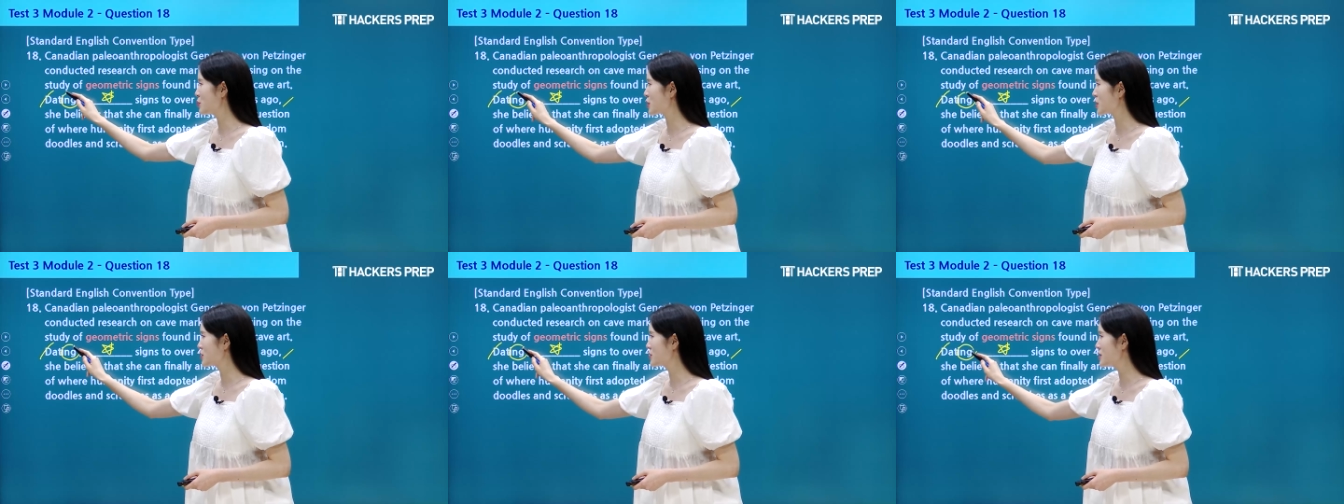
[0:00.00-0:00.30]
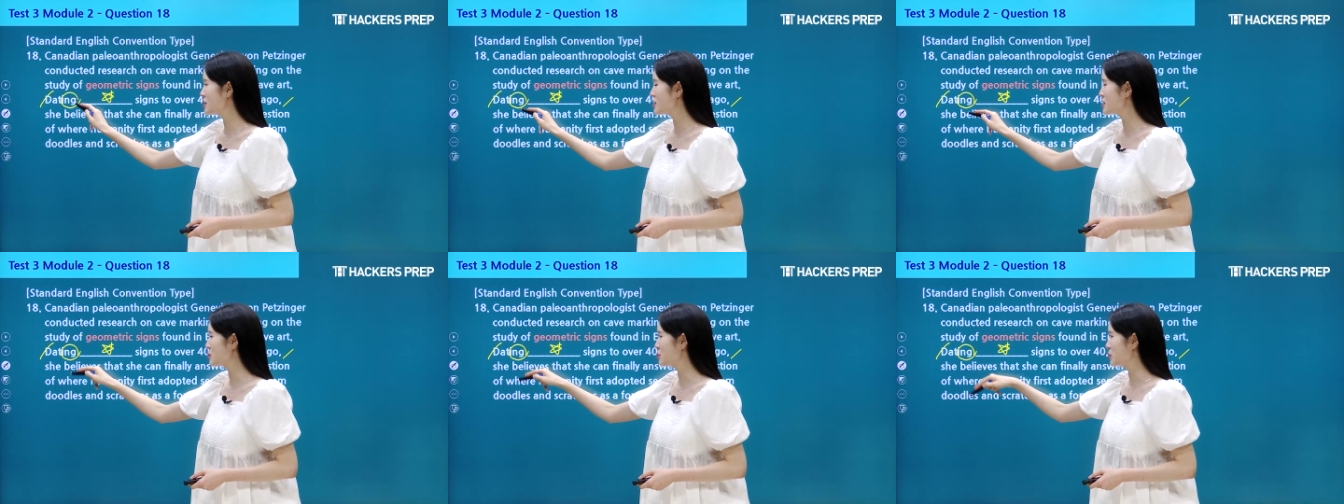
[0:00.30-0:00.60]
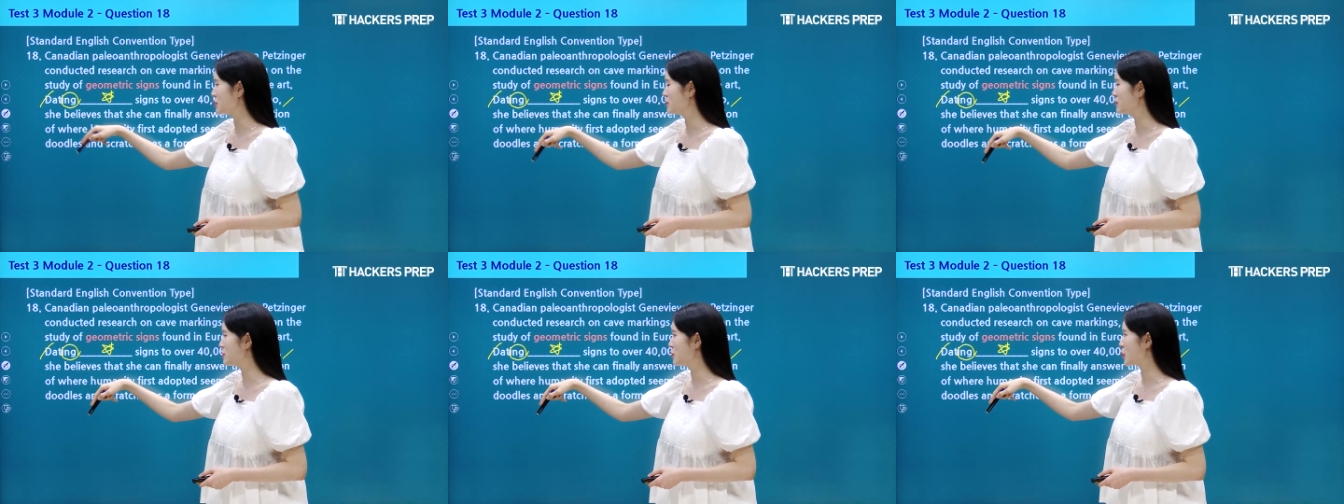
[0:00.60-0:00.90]

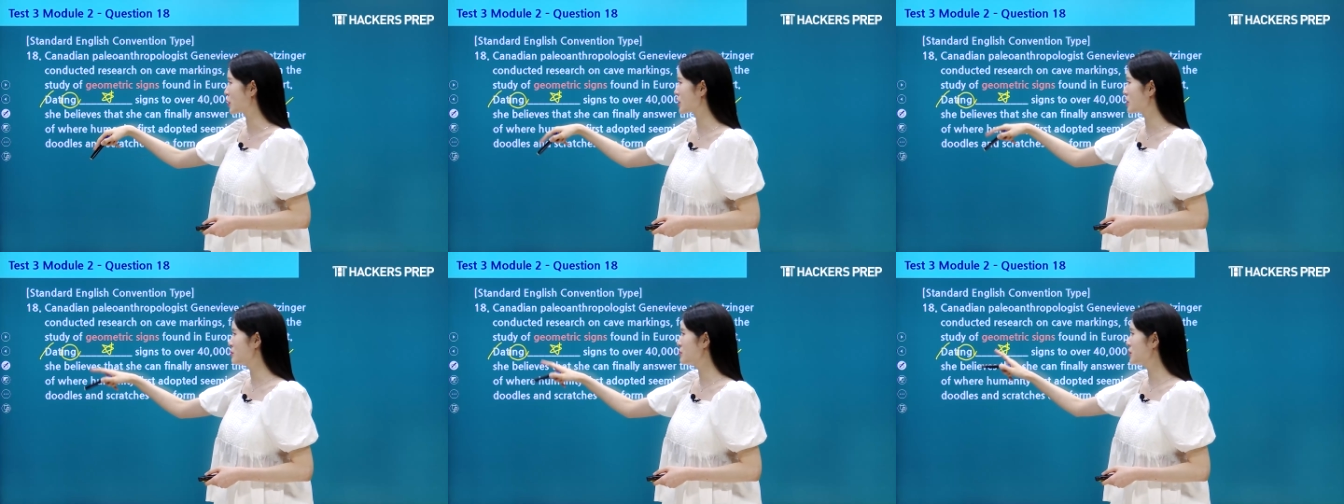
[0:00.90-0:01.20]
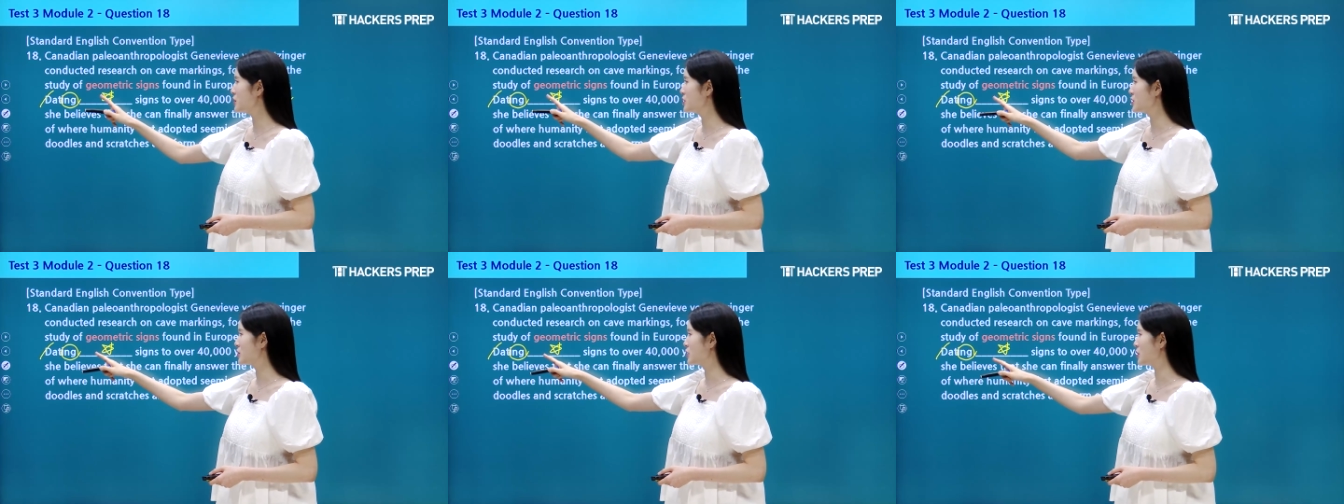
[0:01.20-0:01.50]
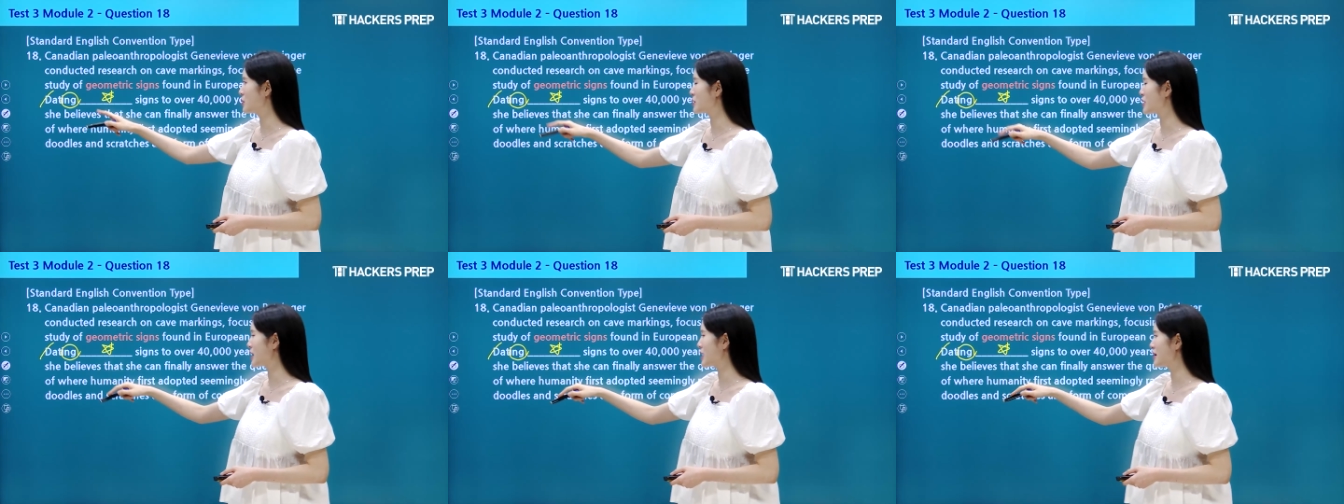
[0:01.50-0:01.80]
participle form, you
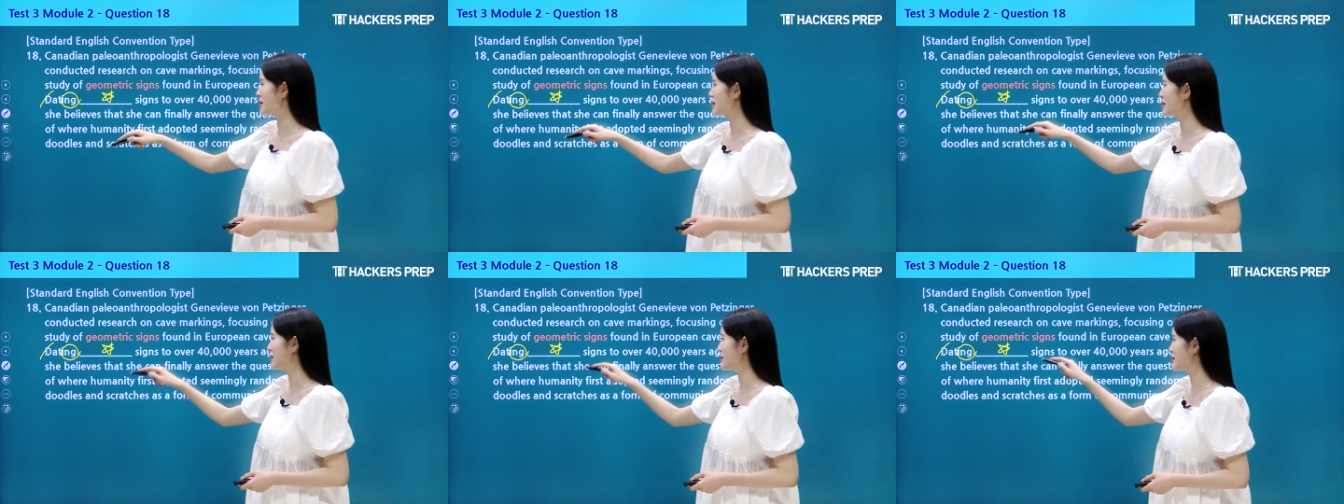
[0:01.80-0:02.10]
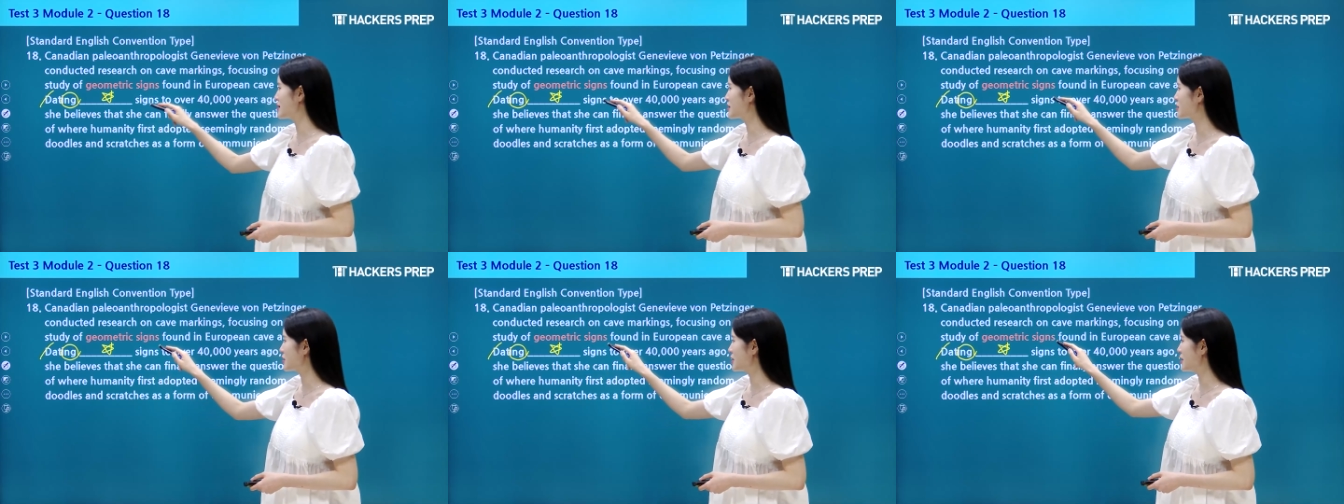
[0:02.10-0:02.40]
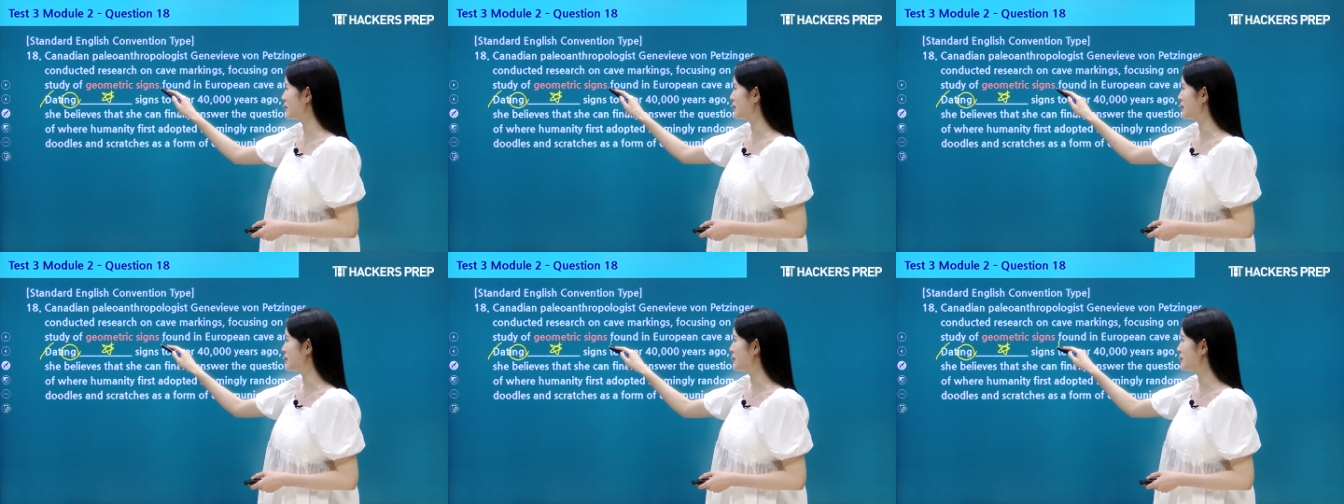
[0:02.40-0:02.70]
know that this
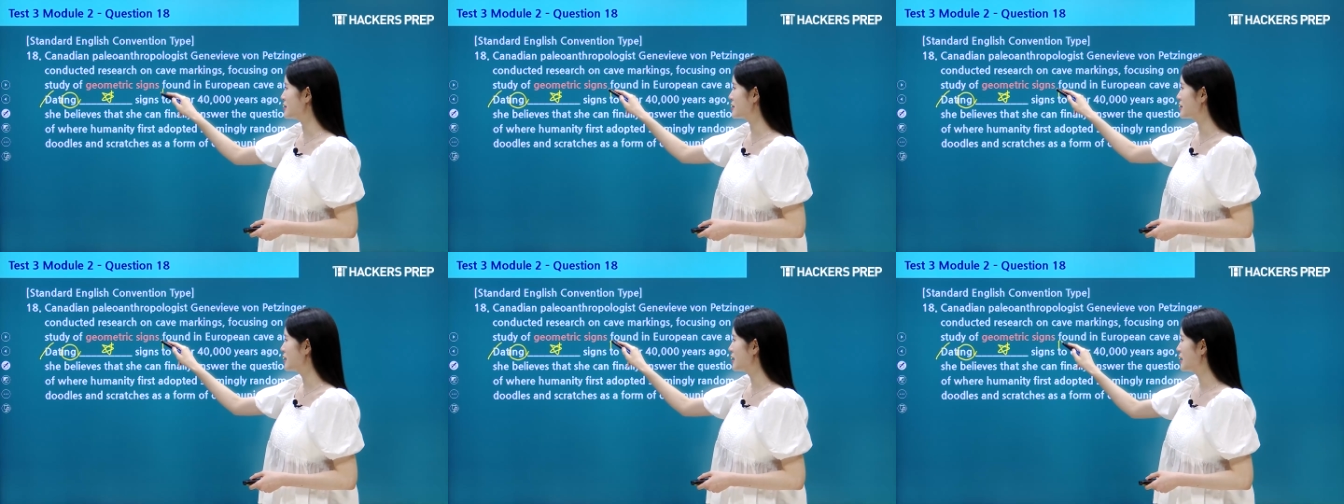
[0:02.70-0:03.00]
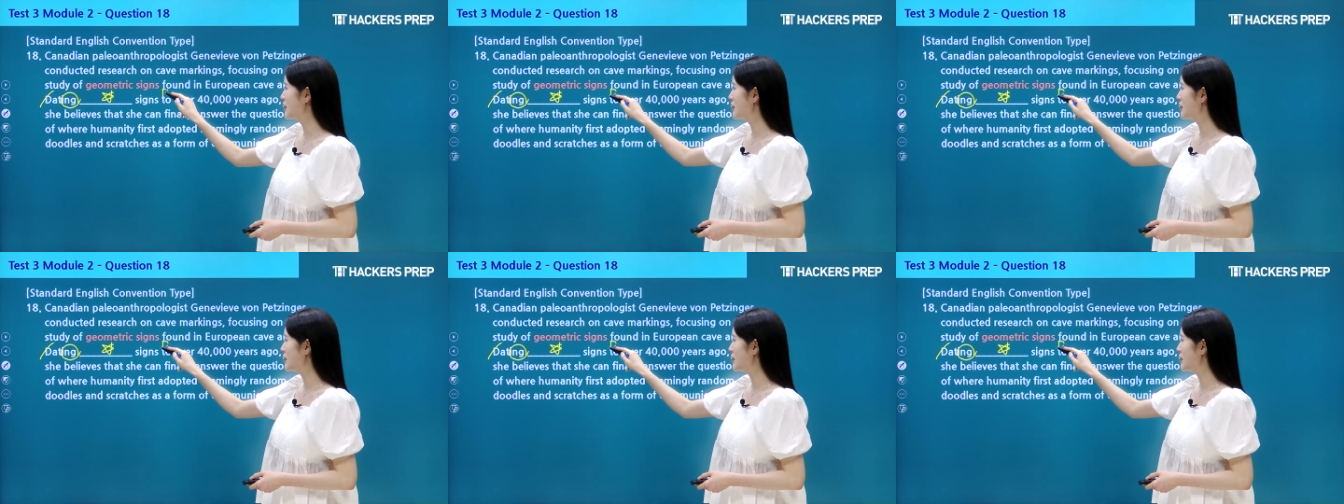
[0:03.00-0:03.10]
is